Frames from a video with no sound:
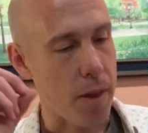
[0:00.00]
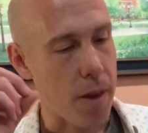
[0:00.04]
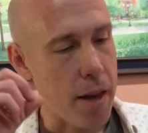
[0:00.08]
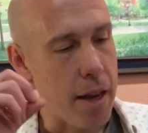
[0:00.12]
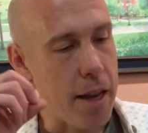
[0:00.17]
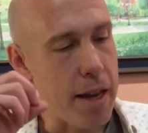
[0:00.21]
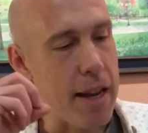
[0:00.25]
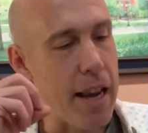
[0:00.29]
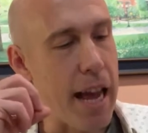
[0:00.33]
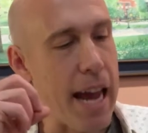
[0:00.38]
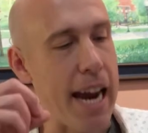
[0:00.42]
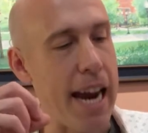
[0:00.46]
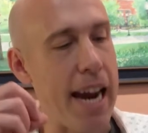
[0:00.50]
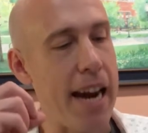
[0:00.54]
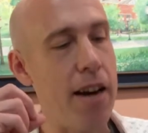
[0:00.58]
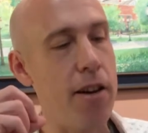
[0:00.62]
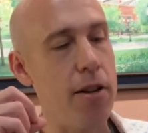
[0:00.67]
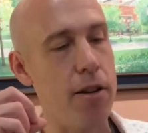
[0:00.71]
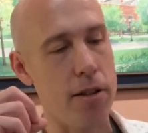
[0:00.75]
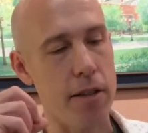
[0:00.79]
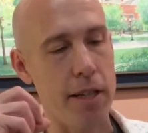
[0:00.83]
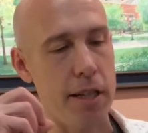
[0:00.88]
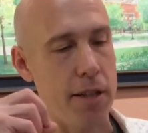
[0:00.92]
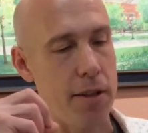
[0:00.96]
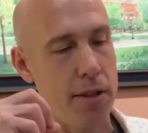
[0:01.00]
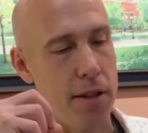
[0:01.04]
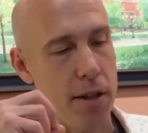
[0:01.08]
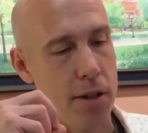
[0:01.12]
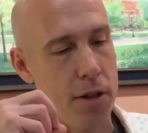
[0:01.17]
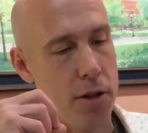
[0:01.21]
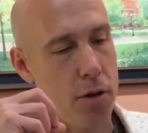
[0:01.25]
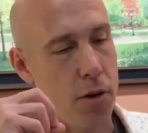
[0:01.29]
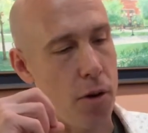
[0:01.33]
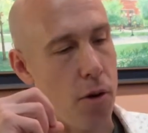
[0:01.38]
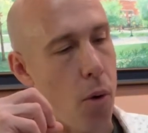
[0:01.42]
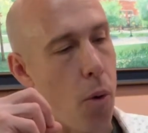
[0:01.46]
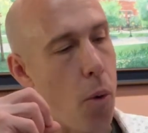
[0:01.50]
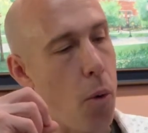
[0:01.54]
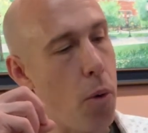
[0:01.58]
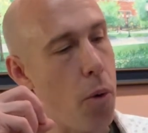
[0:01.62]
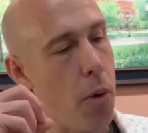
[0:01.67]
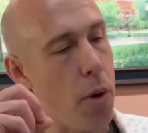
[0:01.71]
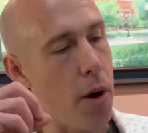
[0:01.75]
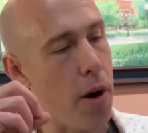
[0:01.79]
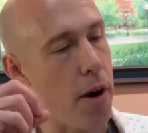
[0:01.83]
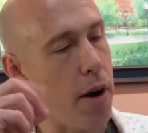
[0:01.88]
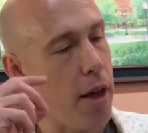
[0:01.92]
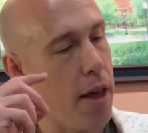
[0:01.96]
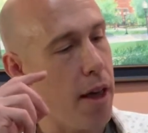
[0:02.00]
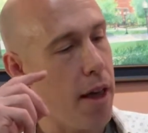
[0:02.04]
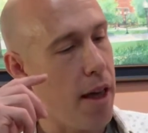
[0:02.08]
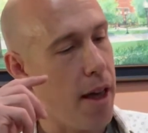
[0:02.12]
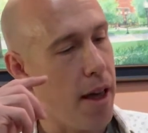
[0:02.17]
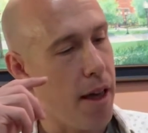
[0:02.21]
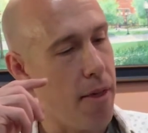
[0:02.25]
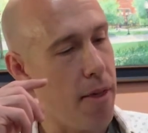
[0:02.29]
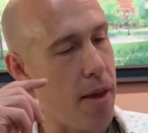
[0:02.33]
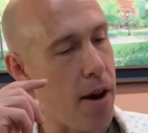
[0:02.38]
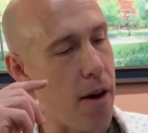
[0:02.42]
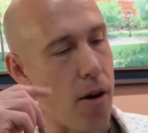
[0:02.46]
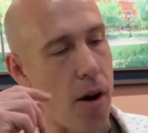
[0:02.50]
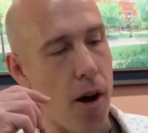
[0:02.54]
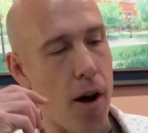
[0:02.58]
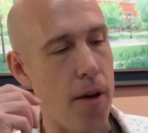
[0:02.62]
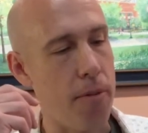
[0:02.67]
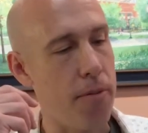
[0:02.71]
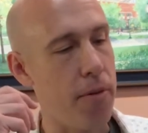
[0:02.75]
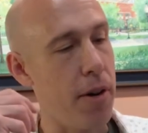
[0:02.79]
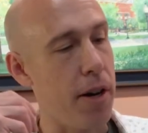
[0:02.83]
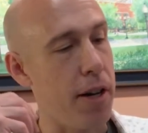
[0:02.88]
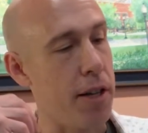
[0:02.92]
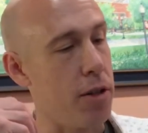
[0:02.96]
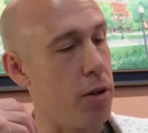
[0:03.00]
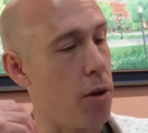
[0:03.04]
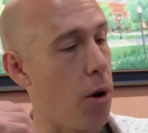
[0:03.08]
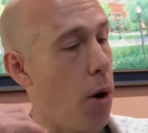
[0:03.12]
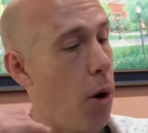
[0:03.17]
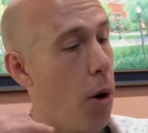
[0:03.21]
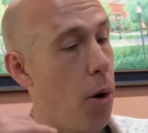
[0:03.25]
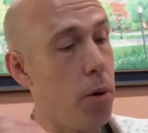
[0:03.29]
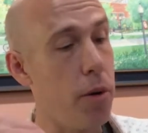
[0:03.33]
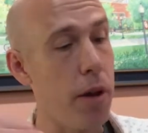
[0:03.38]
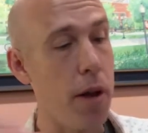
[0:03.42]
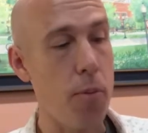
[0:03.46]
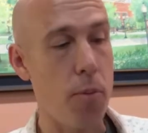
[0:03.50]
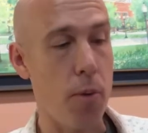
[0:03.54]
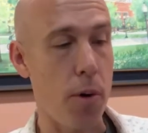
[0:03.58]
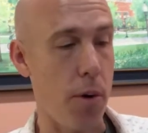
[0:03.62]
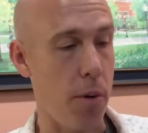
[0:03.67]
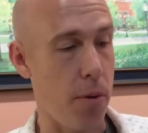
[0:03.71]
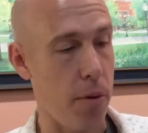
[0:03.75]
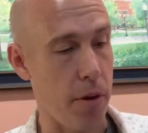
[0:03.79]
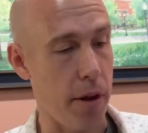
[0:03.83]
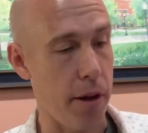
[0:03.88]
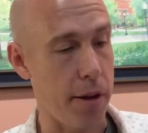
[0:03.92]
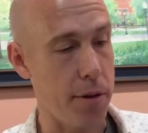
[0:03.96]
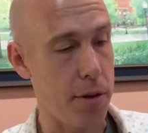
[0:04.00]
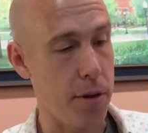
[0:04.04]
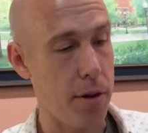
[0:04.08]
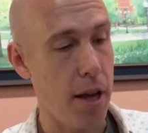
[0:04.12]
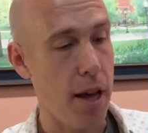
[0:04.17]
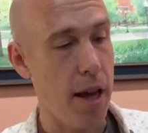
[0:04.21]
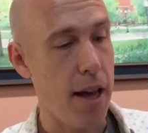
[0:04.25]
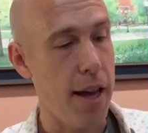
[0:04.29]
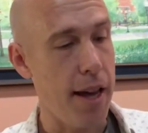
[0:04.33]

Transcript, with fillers: inherently sinister or their offerings wholly worthless.